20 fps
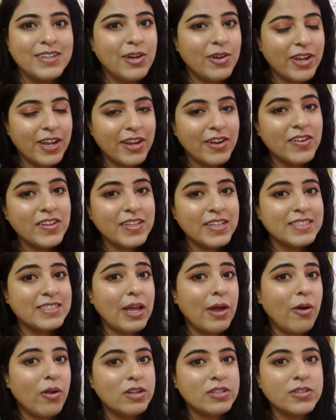Now here in
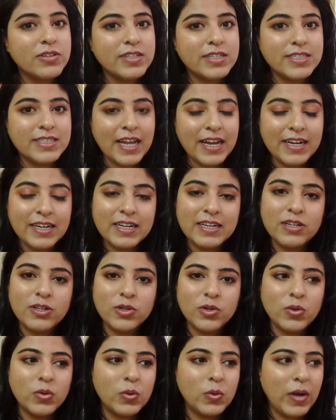this, I also
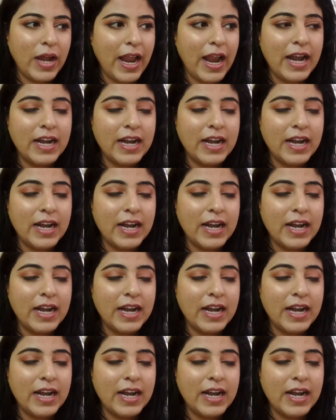decided to